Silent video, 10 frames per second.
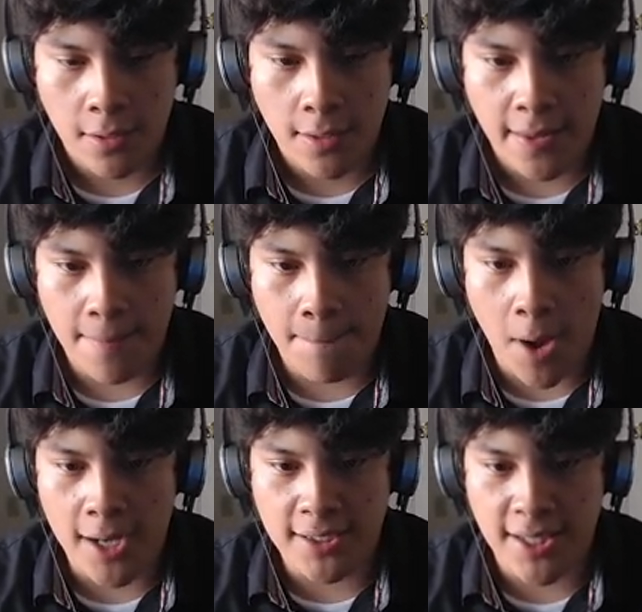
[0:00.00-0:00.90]
And then
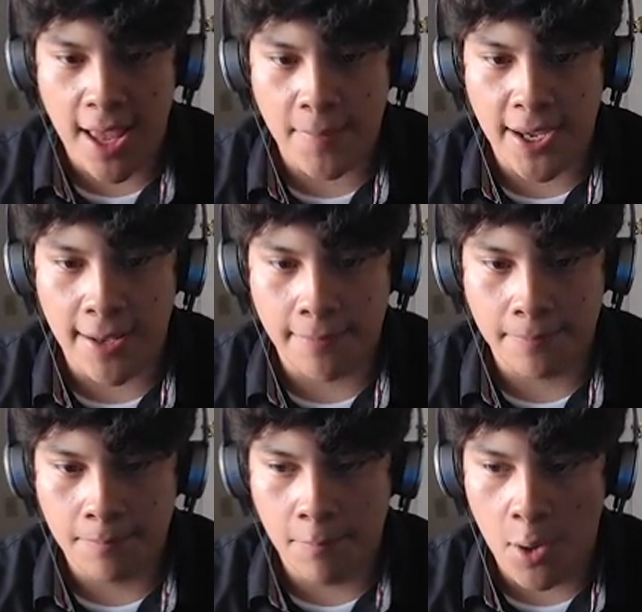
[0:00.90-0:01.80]
Body Slam again.
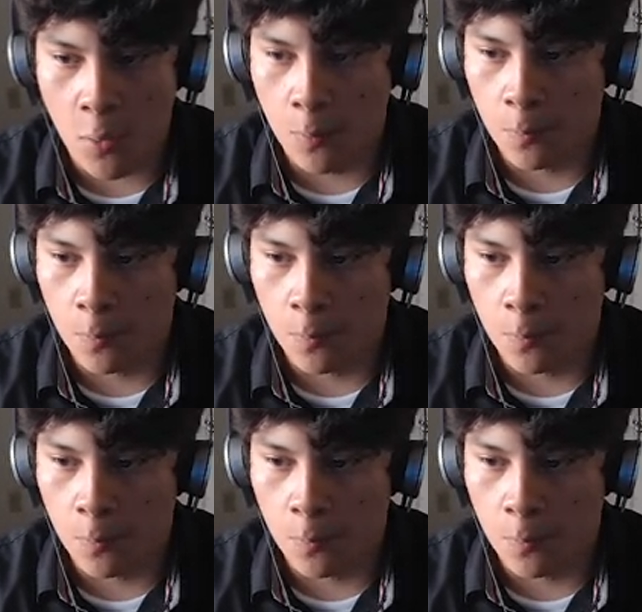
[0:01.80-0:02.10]
Boom.